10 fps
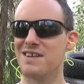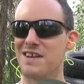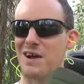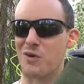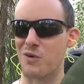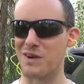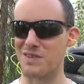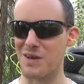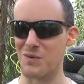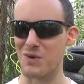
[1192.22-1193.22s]
how great
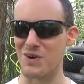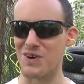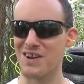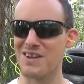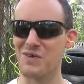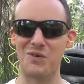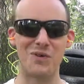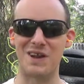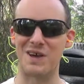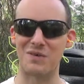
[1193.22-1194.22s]
they were,
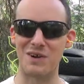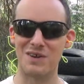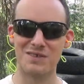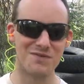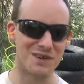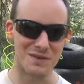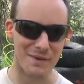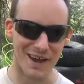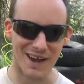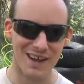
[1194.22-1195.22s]
whatever,
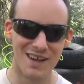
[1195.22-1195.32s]
feedback.